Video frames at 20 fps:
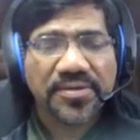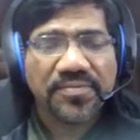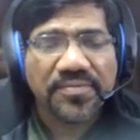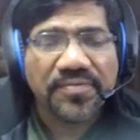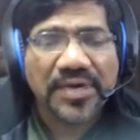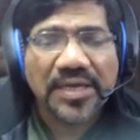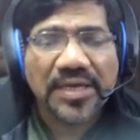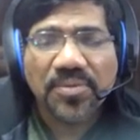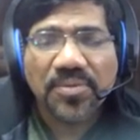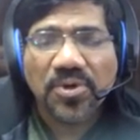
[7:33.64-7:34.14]

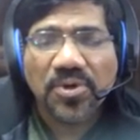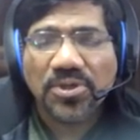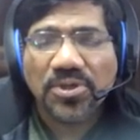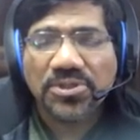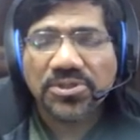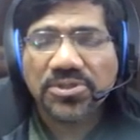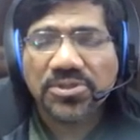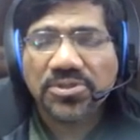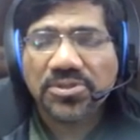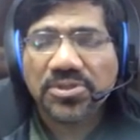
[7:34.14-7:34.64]
Why?
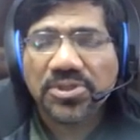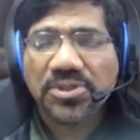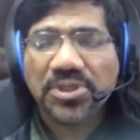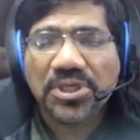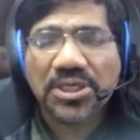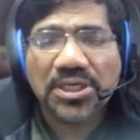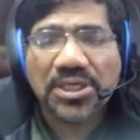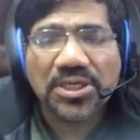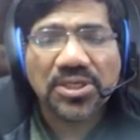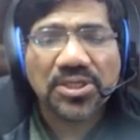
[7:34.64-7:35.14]
Because
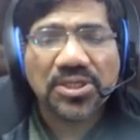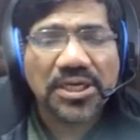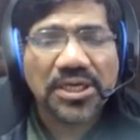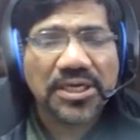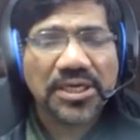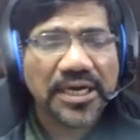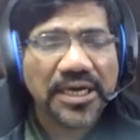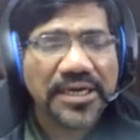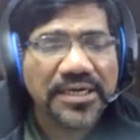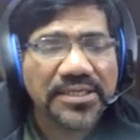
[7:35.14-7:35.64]
in the
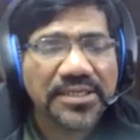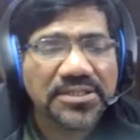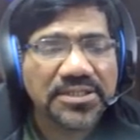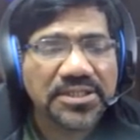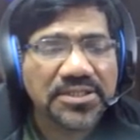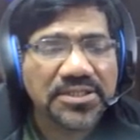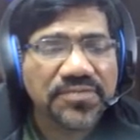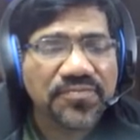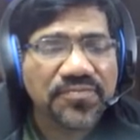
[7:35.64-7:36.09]
dry deciduous